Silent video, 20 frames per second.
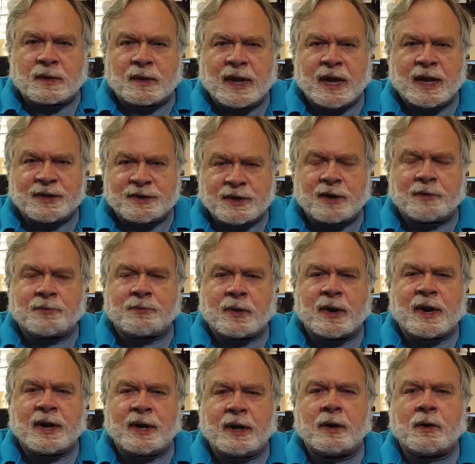HF
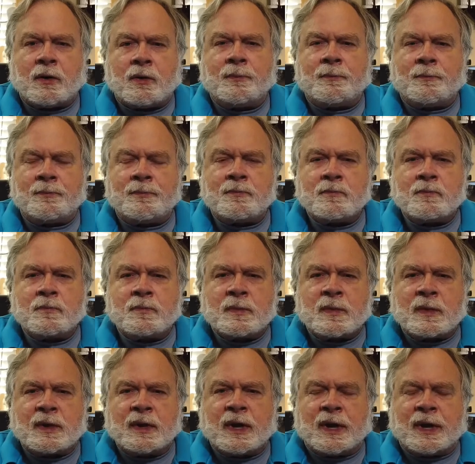radio.
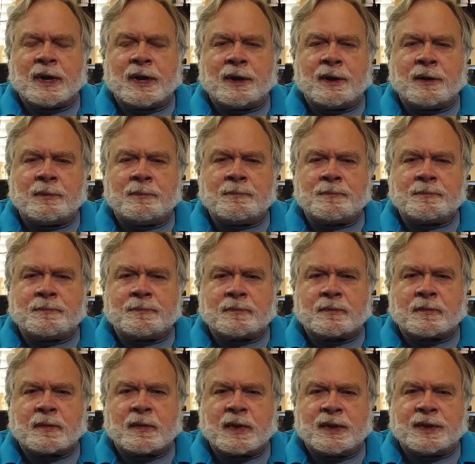Um,
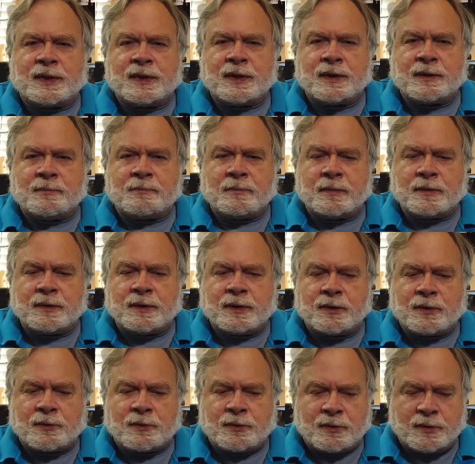the
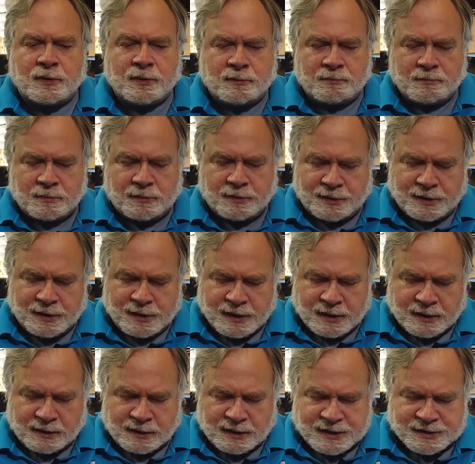you know the
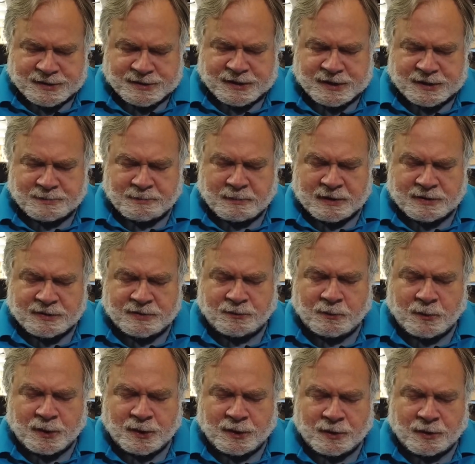the least expensive
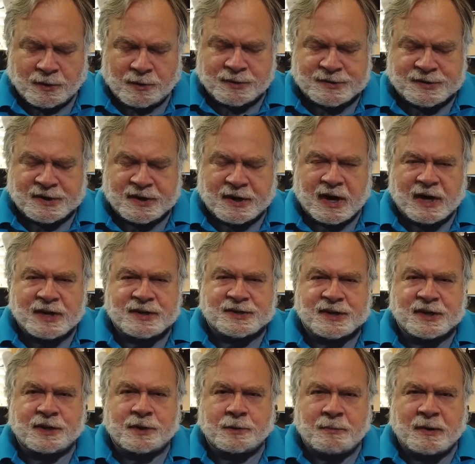one of those that I
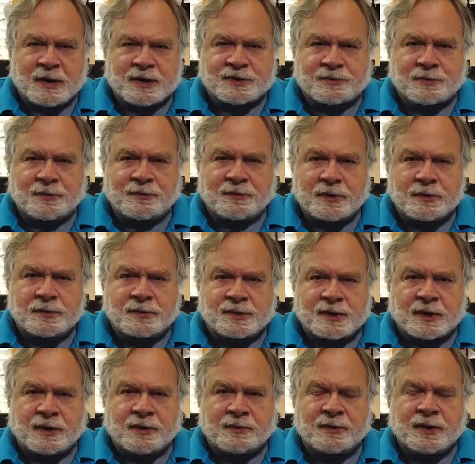see the best
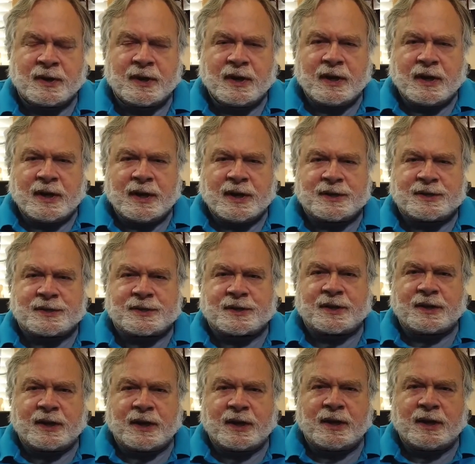reviews of is
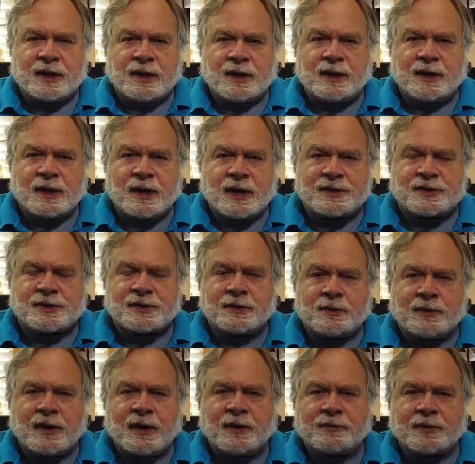the
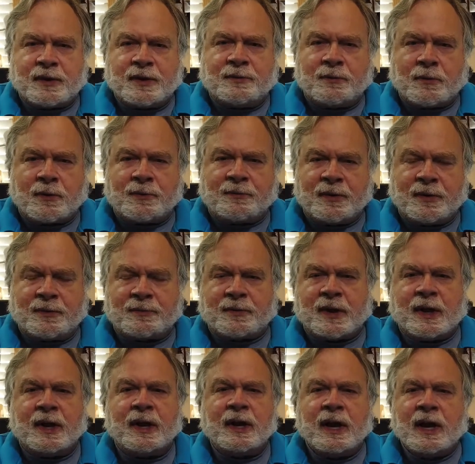Yaesu
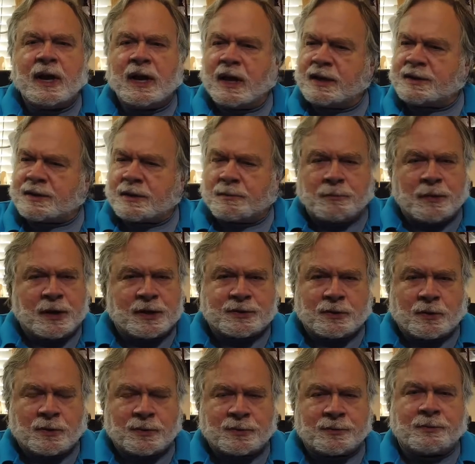FT450. It's a
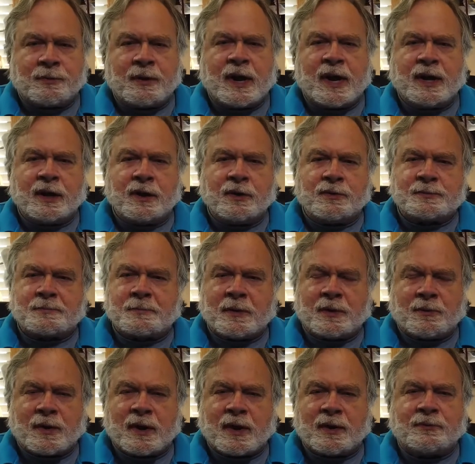much older radio. It's
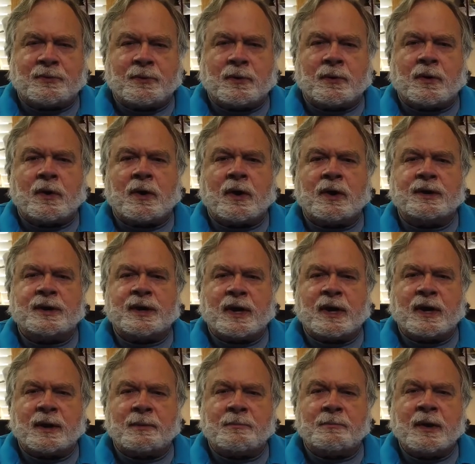been around for a long
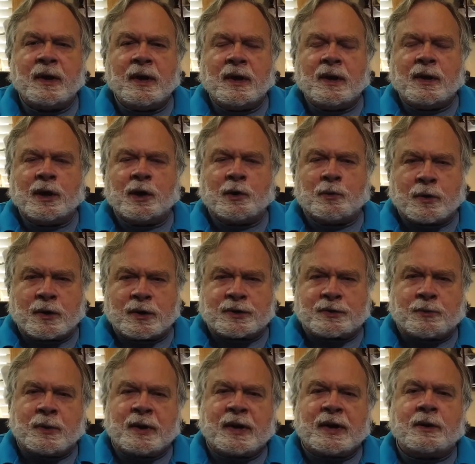time. It
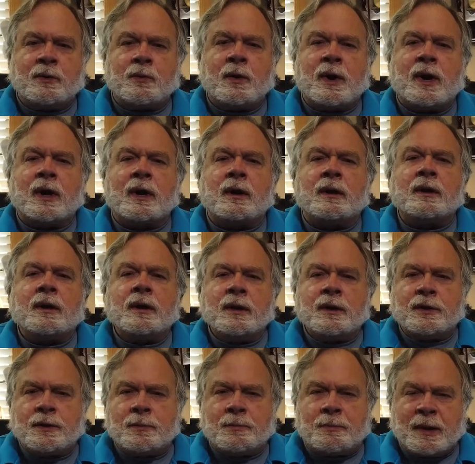works really well.
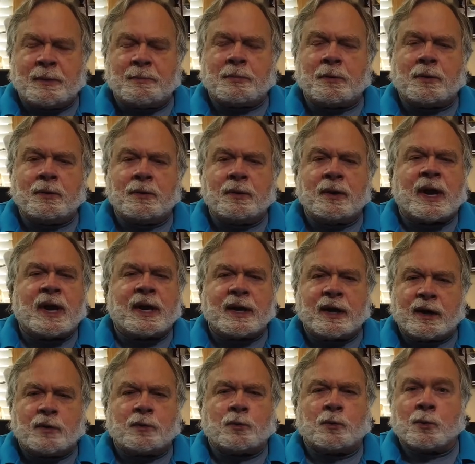The people who
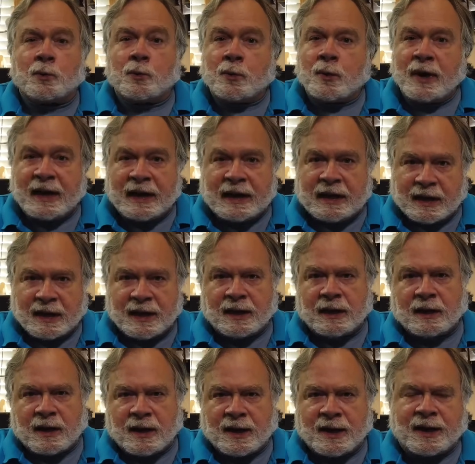like it really
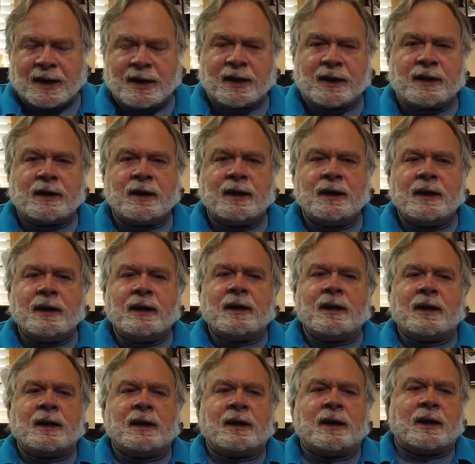like it.
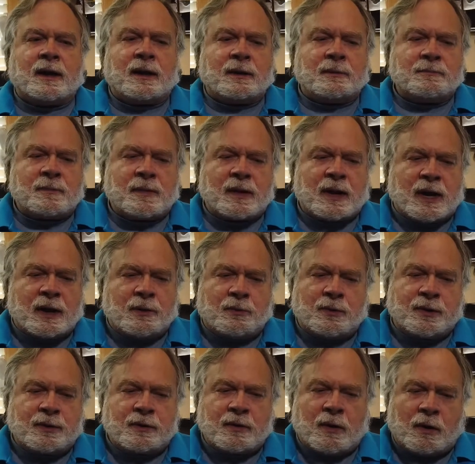Um, I
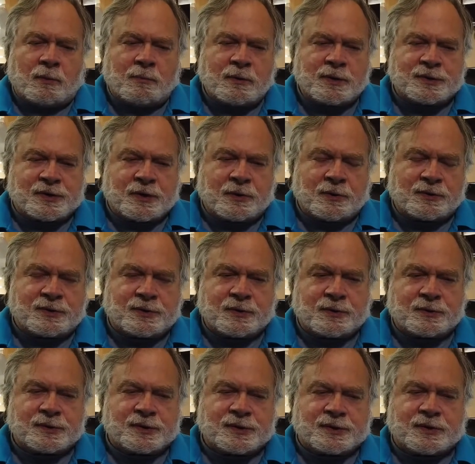would almost go
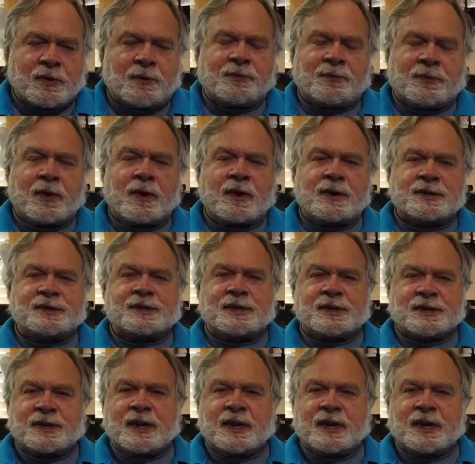to so far as to